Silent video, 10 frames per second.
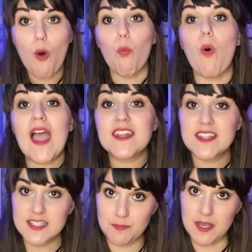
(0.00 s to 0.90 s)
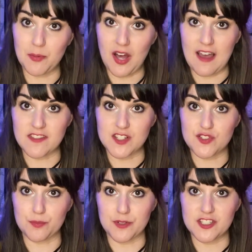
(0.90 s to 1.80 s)
Why did these people have these
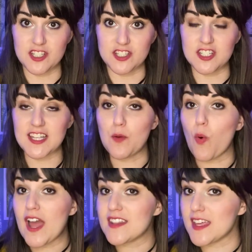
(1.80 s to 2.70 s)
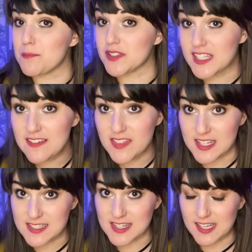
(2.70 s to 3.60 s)
superstitions, and why did they believe
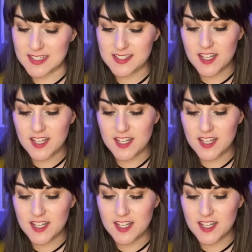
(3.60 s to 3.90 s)
these things?